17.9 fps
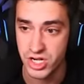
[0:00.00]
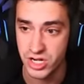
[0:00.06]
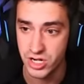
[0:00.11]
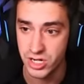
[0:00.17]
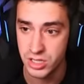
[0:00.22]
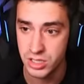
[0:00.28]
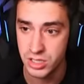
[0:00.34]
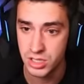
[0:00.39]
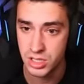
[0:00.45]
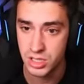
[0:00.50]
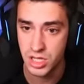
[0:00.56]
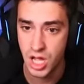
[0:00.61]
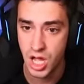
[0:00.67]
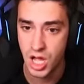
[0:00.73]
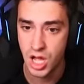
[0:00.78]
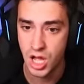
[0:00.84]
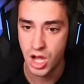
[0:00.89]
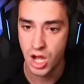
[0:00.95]
here.
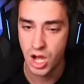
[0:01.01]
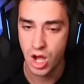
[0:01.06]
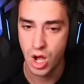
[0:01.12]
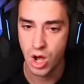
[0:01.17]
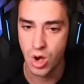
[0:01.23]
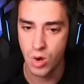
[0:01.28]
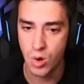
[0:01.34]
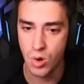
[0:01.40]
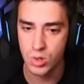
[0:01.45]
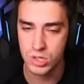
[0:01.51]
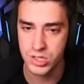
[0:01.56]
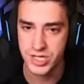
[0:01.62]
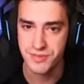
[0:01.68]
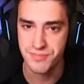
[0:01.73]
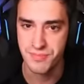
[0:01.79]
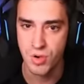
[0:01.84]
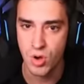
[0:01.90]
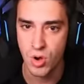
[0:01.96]

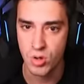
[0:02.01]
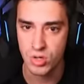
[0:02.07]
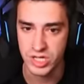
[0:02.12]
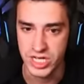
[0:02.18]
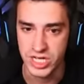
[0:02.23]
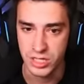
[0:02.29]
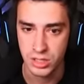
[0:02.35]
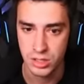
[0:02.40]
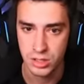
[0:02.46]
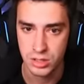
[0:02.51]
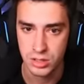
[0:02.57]
Holy moly.